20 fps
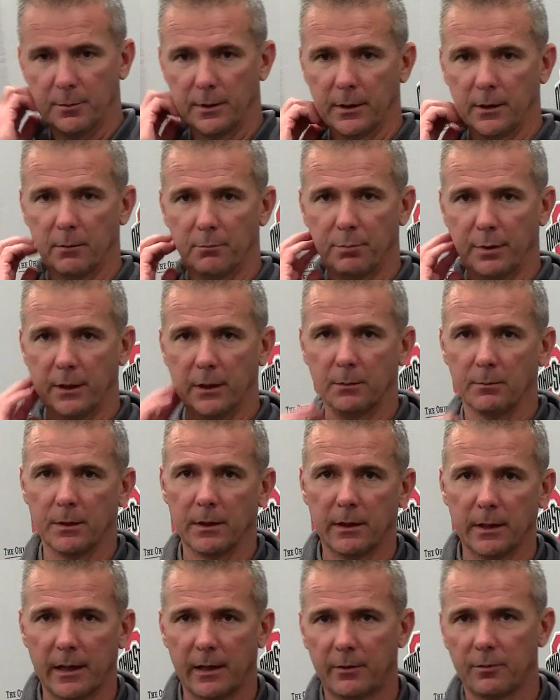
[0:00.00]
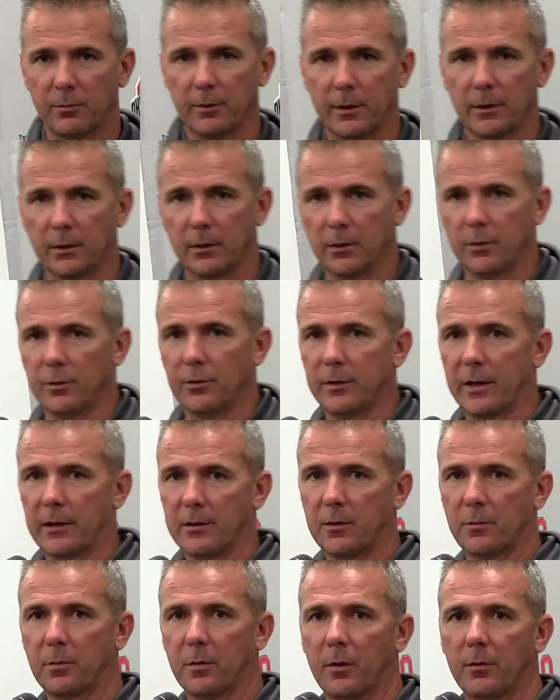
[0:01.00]
Do you beat them to death when you lose,
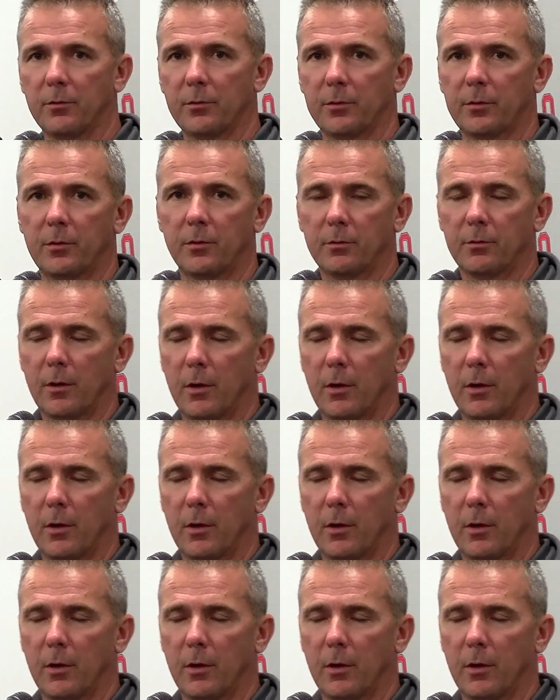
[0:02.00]
as opposed to,